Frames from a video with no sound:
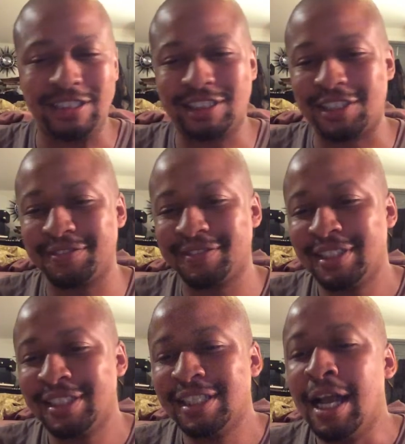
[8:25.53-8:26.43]
So,
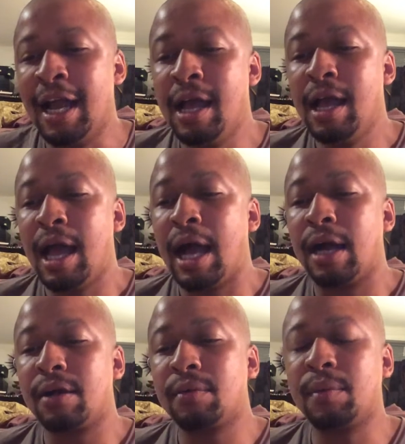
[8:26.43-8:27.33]

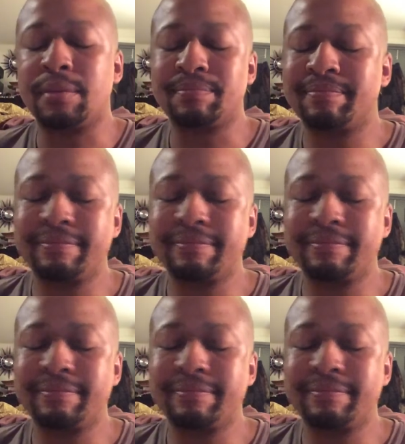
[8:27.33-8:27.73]
well,